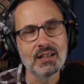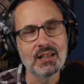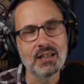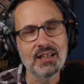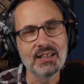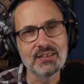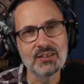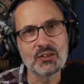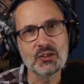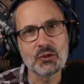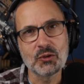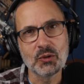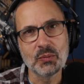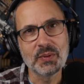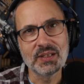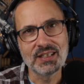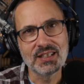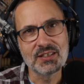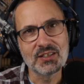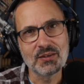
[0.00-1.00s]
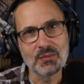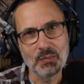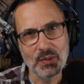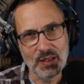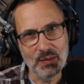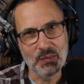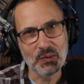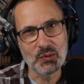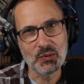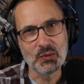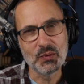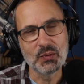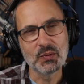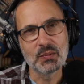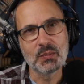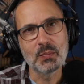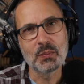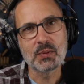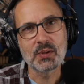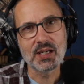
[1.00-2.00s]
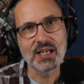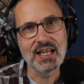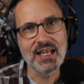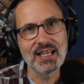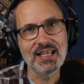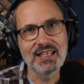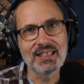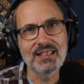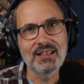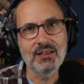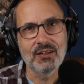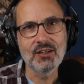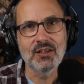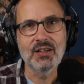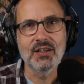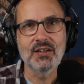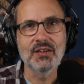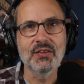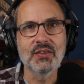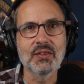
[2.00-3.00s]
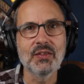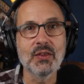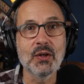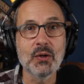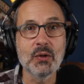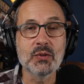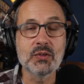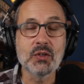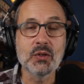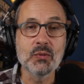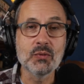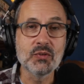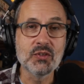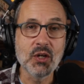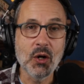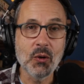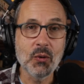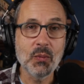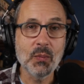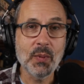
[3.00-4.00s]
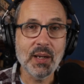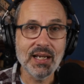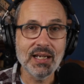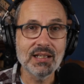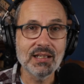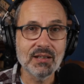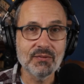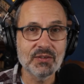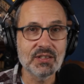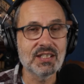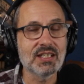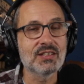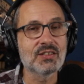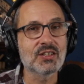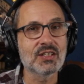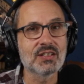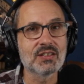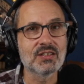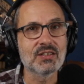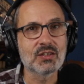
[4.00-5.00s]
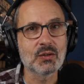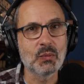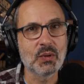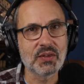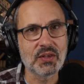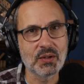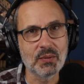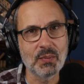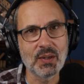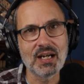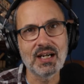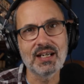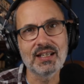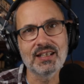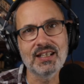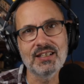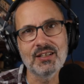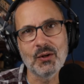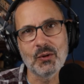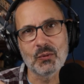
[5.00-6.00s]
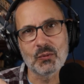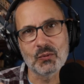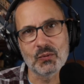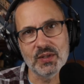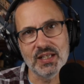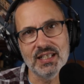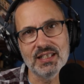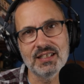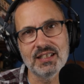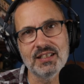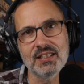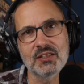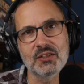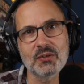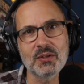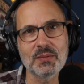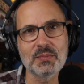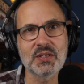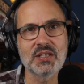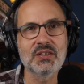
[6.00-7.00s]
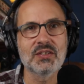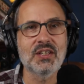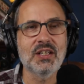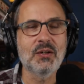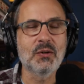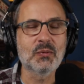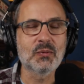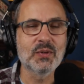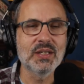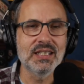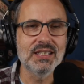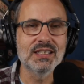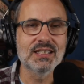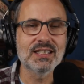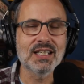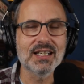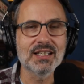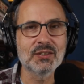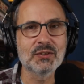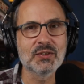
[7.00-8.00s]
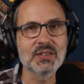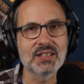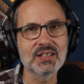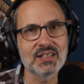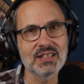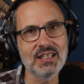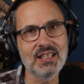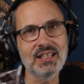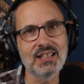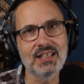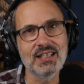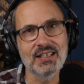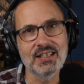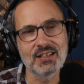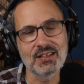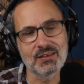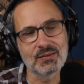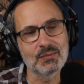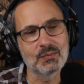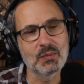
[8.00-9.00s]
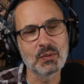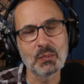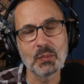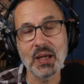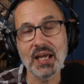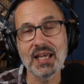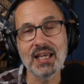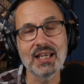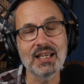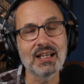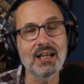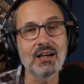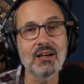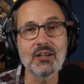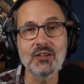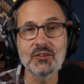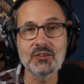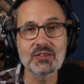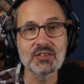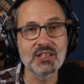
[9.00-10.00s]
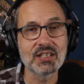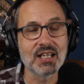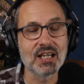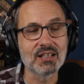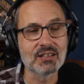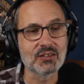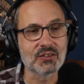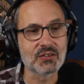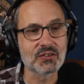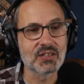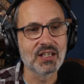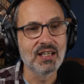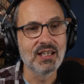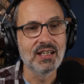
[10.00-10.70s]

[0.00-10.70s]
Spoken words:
unscrupulous people, preyed on those who don't pay enough attention to what they're buying. They don't read the descriptions. They don't read the titles and see that they're paying hundreds of dollars